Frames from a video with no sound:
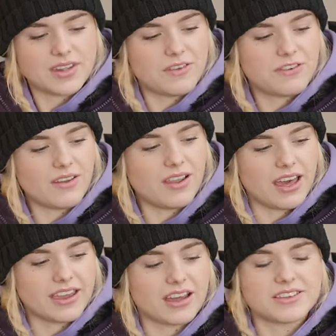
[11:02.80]
I feel
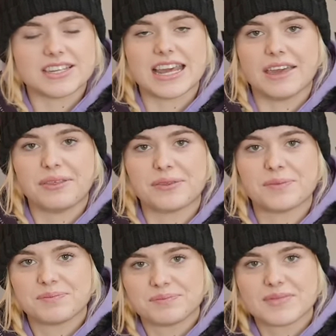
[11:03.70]
like underneath,
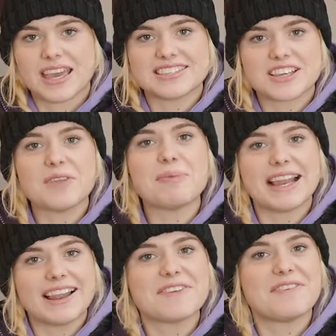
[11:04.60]
it's gonna
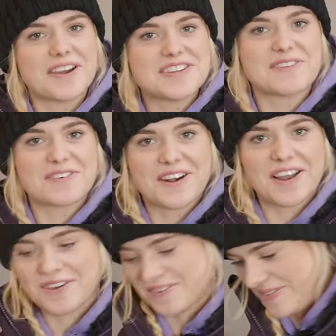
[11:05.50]
be like a very different look for